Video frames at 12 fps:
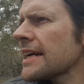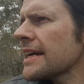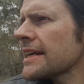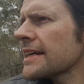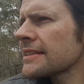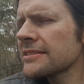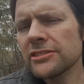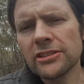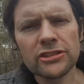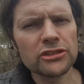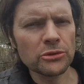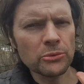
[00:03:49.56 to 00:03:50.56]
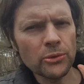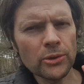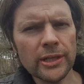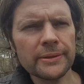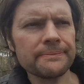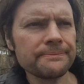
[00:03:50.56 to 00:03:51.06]
and so does the
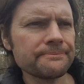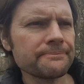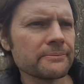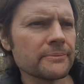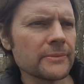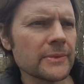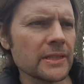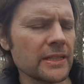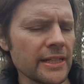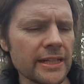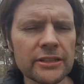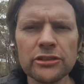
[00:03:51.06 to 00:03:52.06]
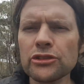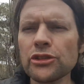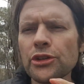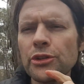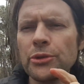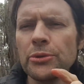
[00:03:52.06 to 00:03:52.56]
water. And the
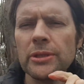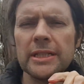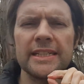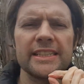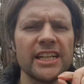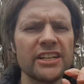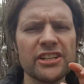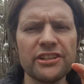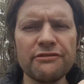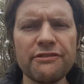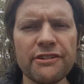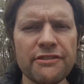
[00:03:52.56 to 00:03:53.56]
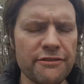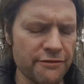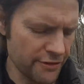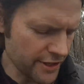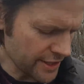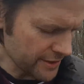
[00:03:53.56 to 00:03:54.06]
soil is actually very
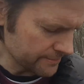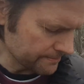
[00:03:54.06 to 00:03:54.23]
thin.